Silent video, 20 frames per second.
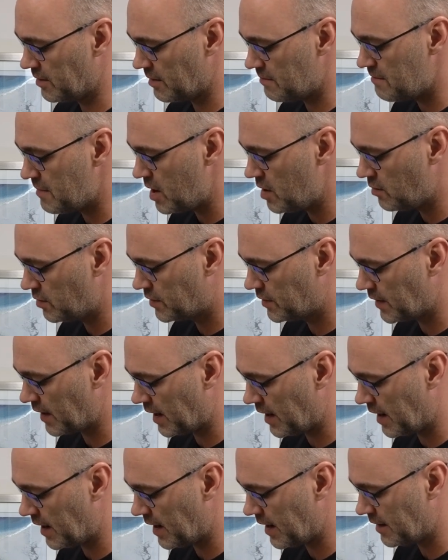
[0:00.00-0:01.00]
the mouth
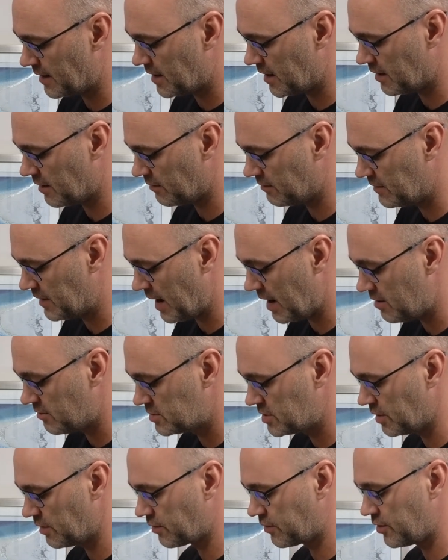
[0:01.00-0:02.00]
kind of down
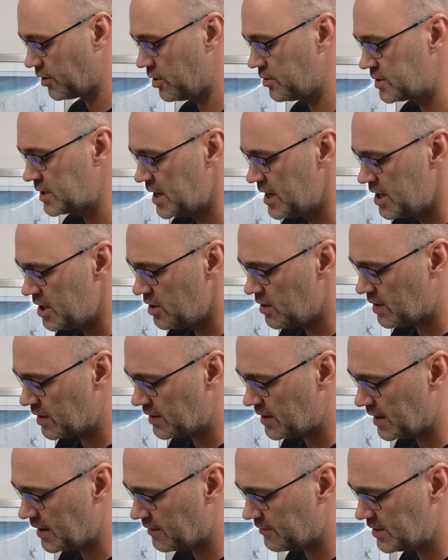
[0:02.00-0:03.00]
to your throat, you can
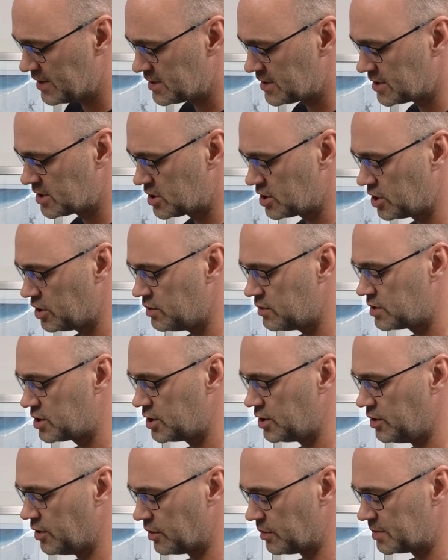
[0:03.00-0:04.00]
think of this as two
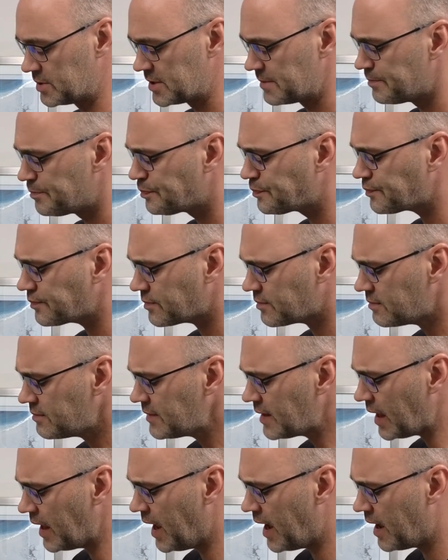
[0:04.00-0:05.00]
tubes
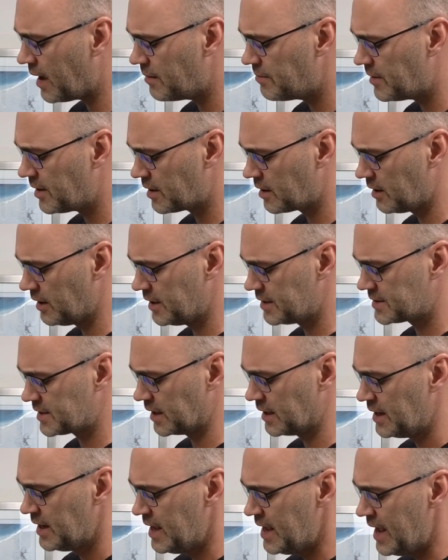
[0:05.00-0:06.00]
that are
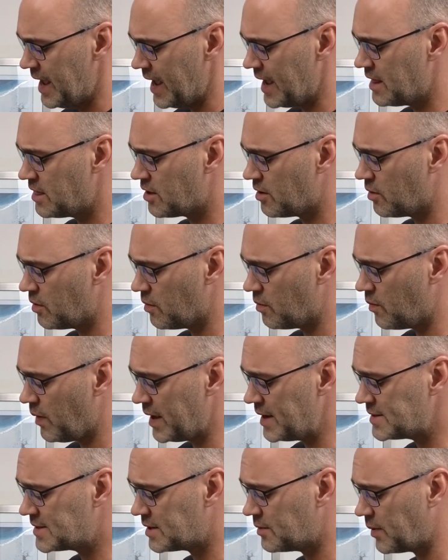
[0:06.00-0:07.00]
listening. And the
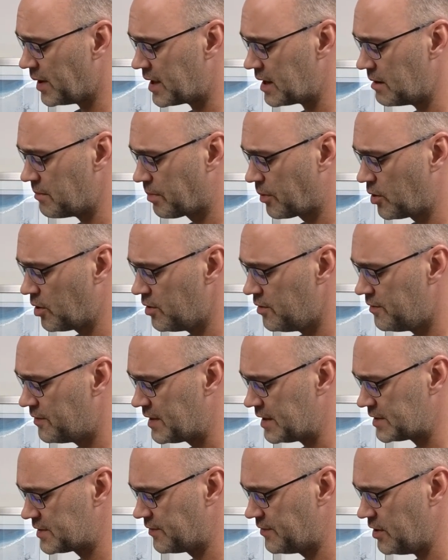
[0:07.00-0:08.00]
ways that we can improve
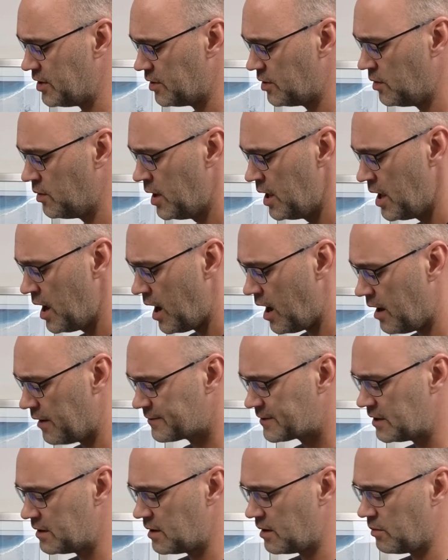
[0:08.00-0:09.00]
this view,
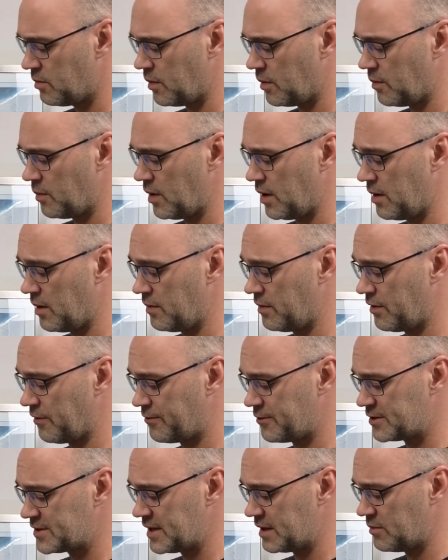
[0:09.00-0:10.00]
often the
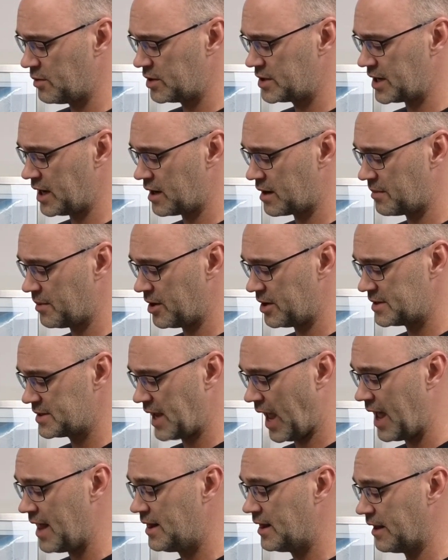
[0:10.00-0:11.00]
first thing we talk about is
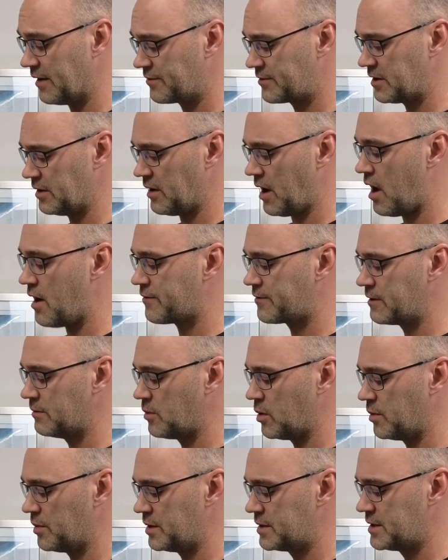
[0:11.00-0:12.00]
head lift. Often
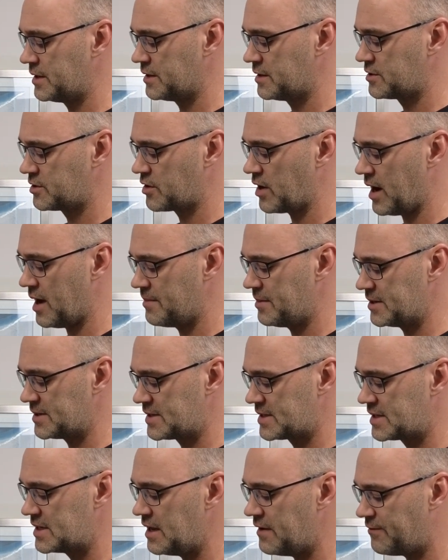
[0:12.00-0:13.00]
what we describe as
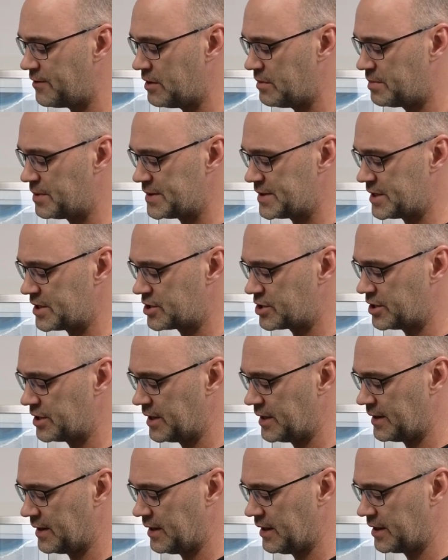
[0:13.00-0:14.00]
sniffing position
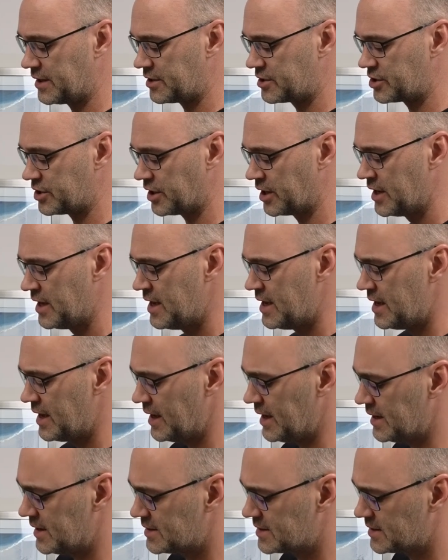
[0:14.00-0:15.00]
in the literature
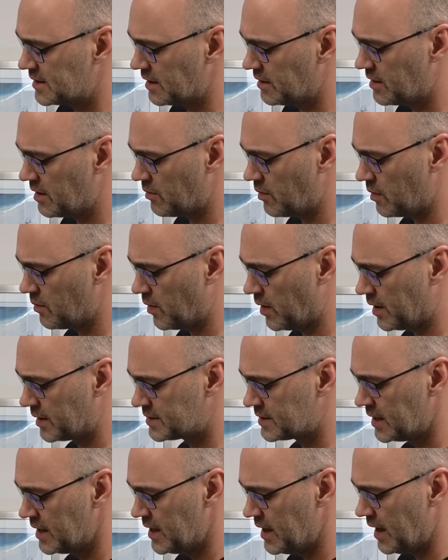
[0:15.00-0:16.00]
is that we
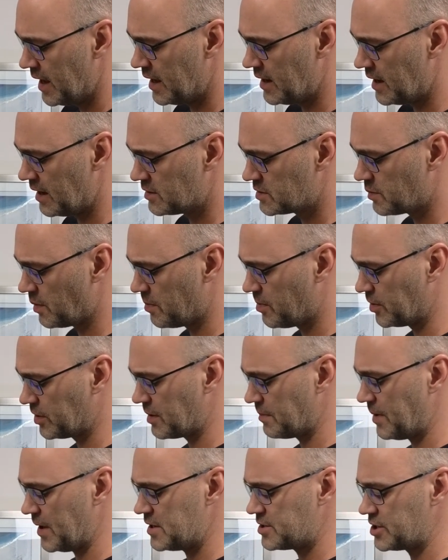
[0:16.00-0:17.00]
want, and as we put
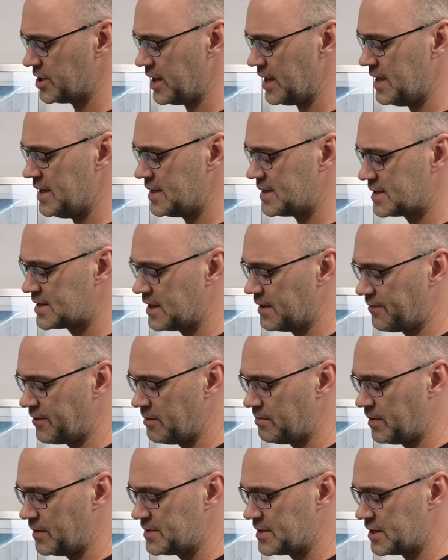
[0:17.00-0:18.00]
the patient into
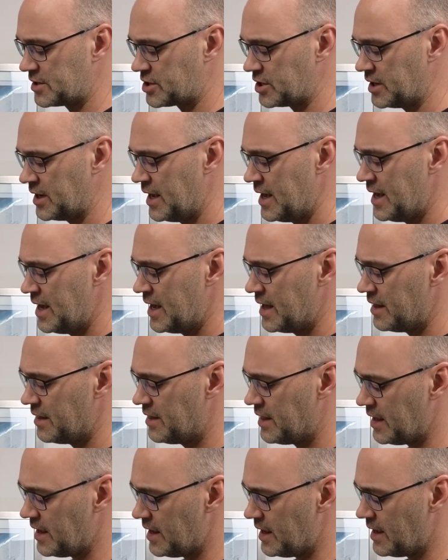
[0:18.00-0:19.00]
sniffing position,
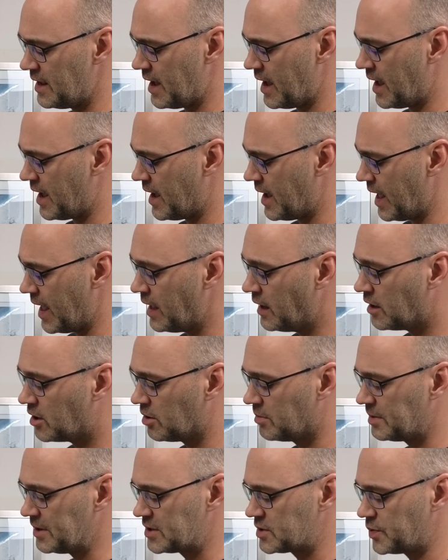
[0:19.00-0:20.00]
the
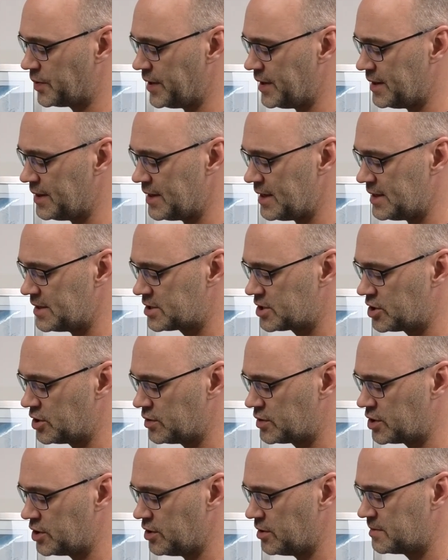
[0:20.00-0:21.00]
angle between these
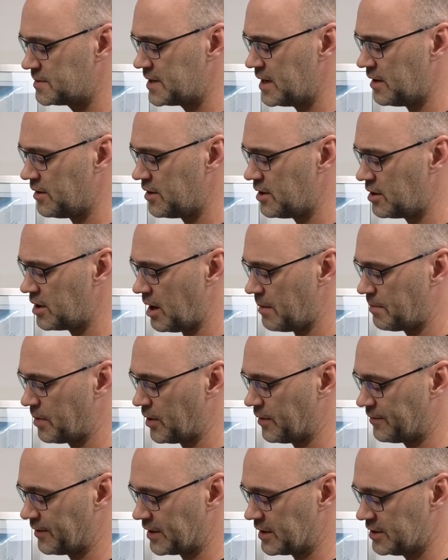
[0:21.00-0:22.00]
two tubes, now they're not
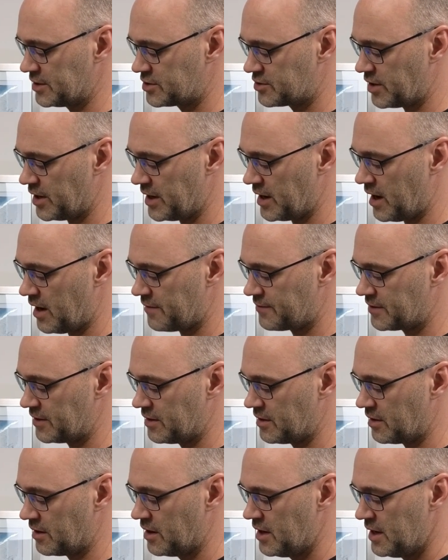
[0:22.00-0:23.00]
perfectly straight. Often
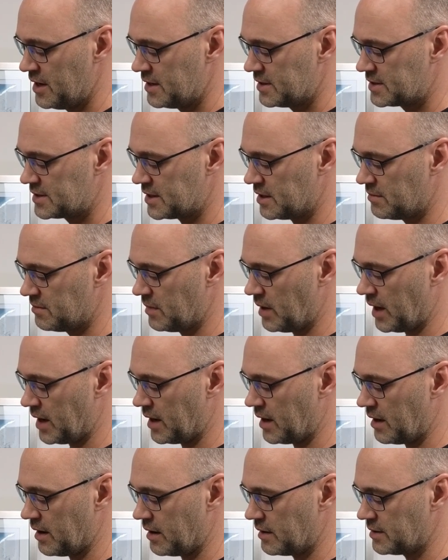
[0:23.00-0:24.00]
they're some
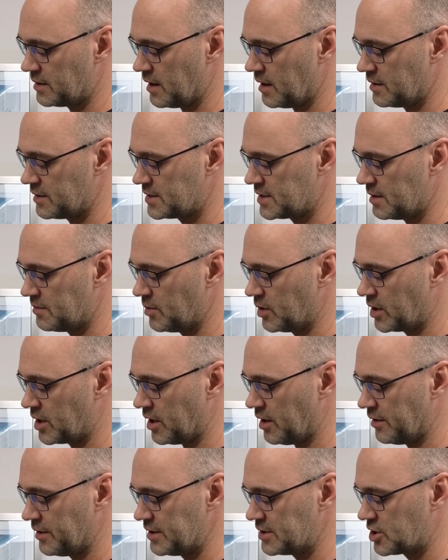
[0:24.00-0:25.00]
would
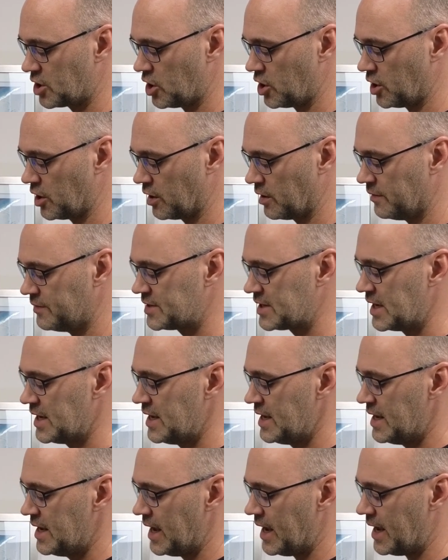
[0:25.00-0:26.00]
call these curves.
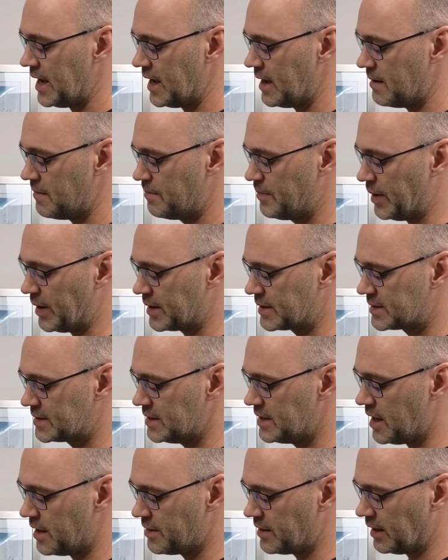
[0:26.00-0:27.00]
But
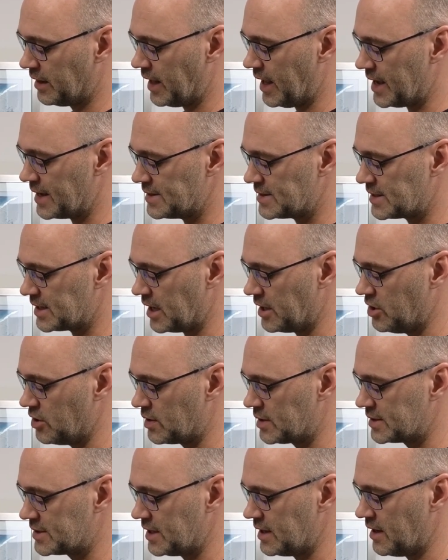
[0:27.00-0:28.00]
nonetheless, you
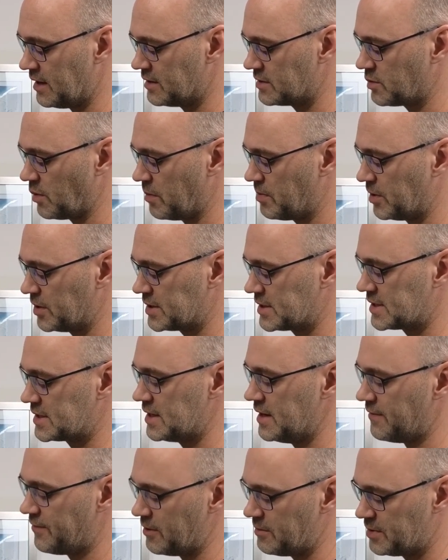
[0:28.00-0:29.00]
can see as we put
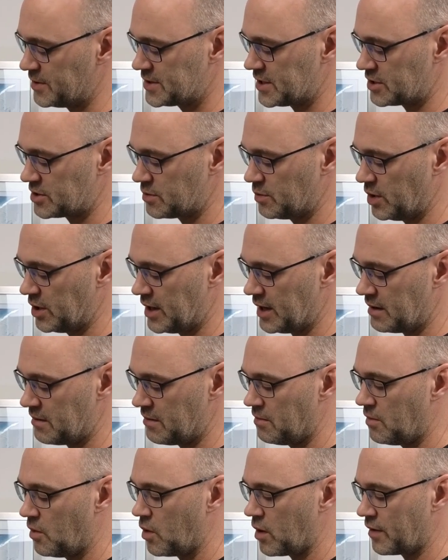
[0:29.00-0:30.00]
sniffing position, we'd
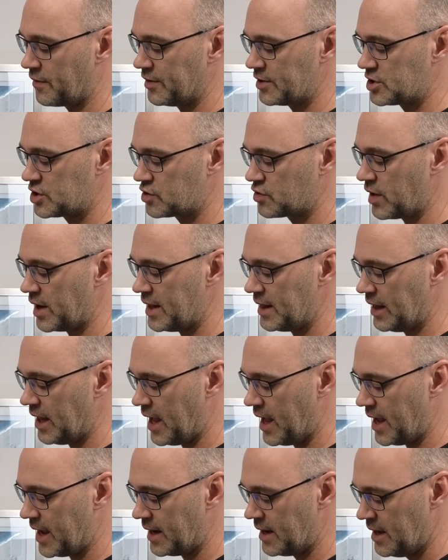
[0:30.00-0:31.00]
more of a straight
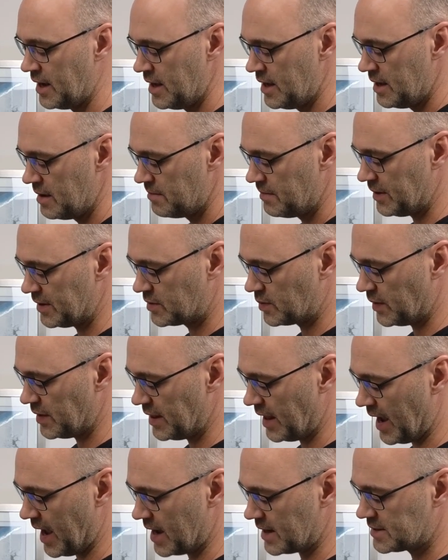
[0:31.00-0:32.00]
line between
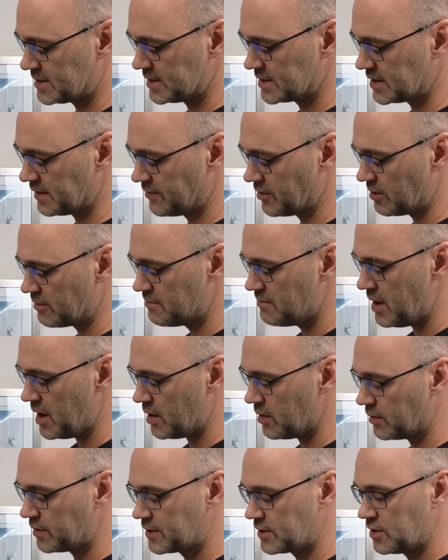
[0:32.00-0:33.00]
the axis of your
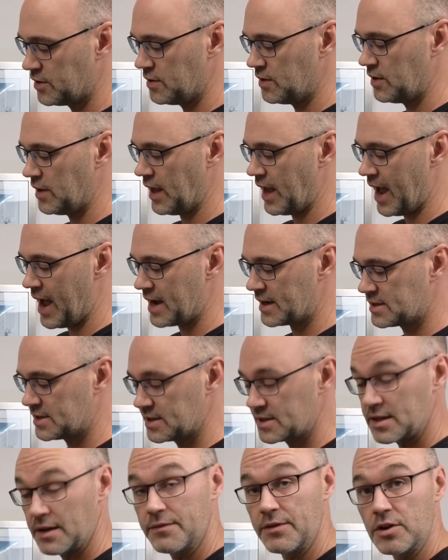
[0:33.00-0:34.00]
mouth to the
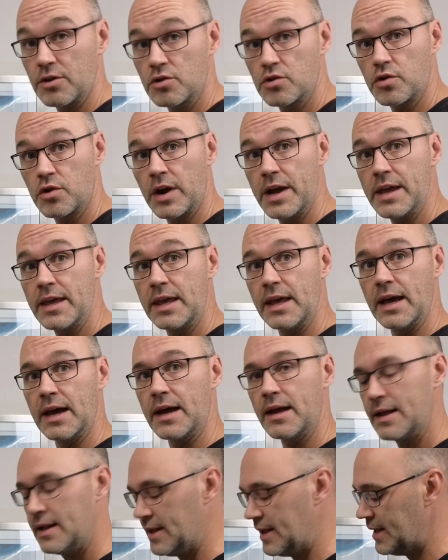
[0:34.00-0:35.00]
axis of your
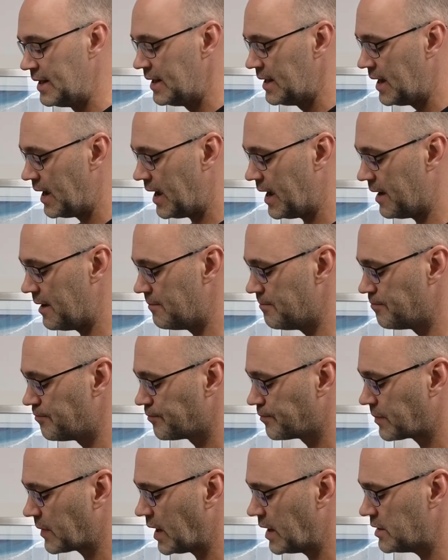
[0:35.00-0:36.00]
trachea.
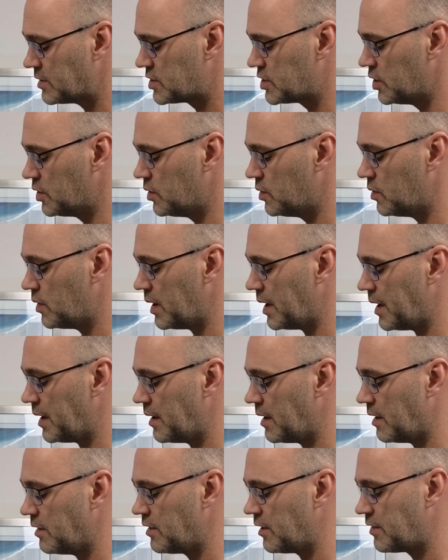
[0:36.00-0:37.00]
So
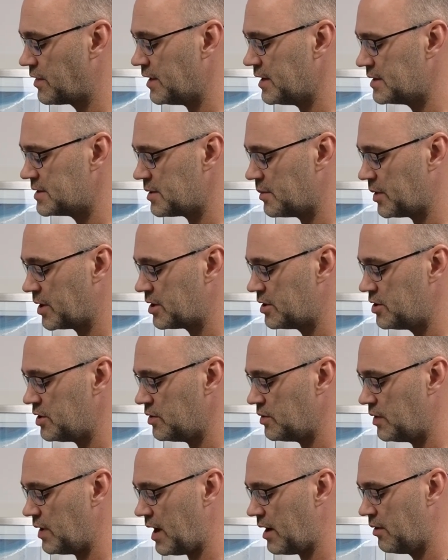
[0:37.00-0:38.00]
the things that we can
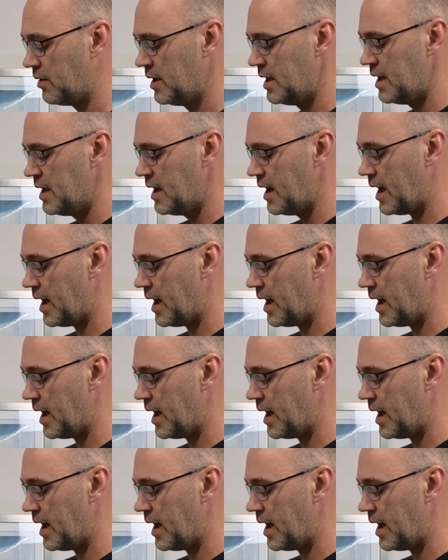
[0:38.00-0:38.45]
do now